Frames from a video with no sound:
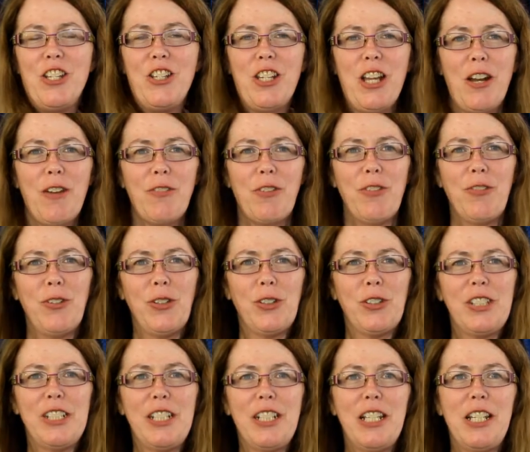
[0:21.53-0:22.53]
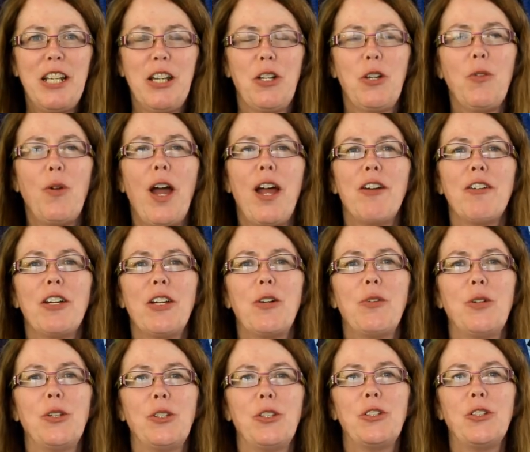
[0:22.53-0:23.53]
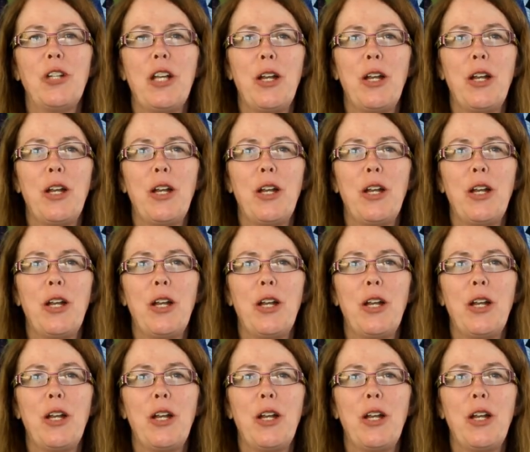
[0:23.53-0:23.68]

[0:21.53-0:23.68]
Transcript: Jennifer Fulton, the Inquiring Quilter,